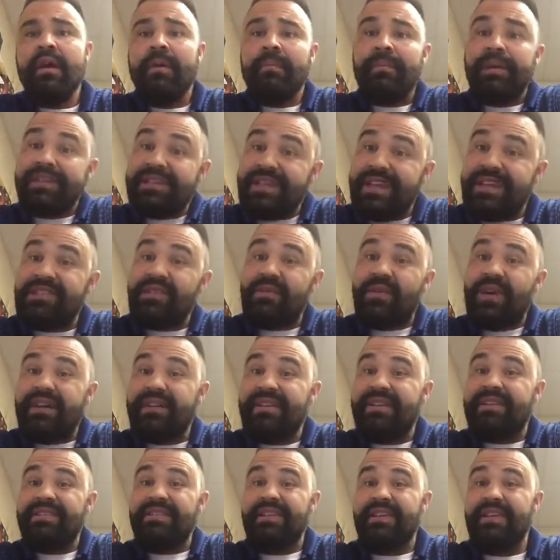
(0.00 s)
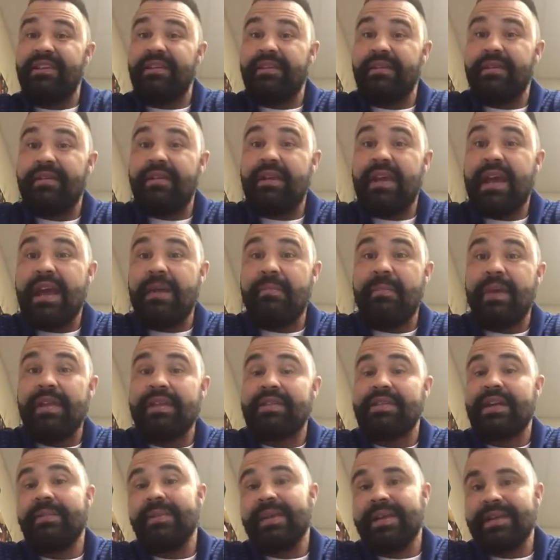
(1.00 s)
but it takes a while to get to England. And by the
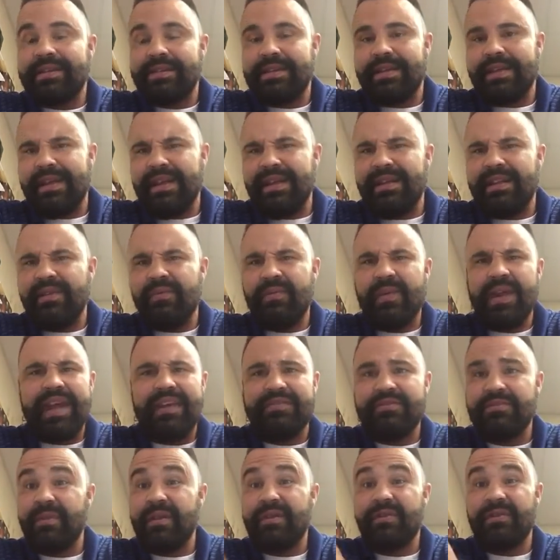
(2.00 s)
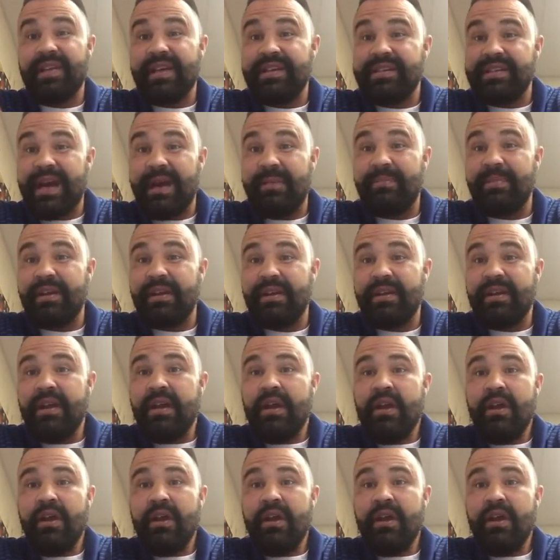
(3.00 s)
time it gets to England, we have some other things happening.